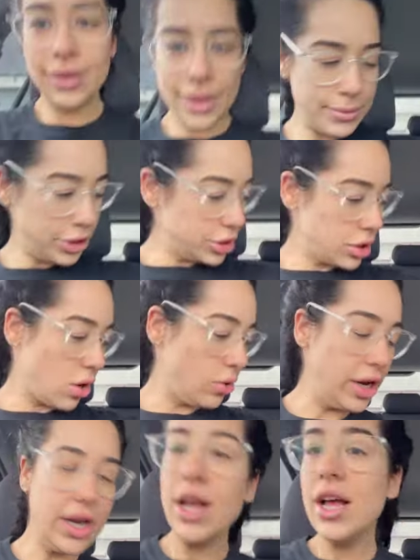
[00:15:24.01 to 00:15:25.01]
Let me just hold
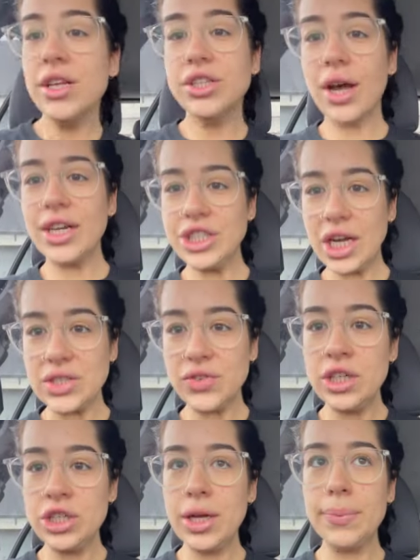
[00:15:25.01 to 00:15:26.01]
it. So I just
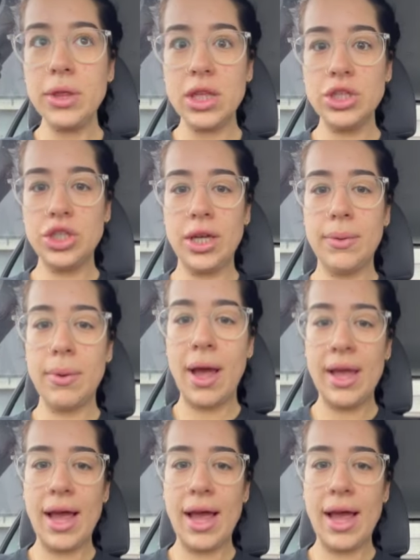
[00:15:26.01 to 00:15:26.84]
finished up at the gym. I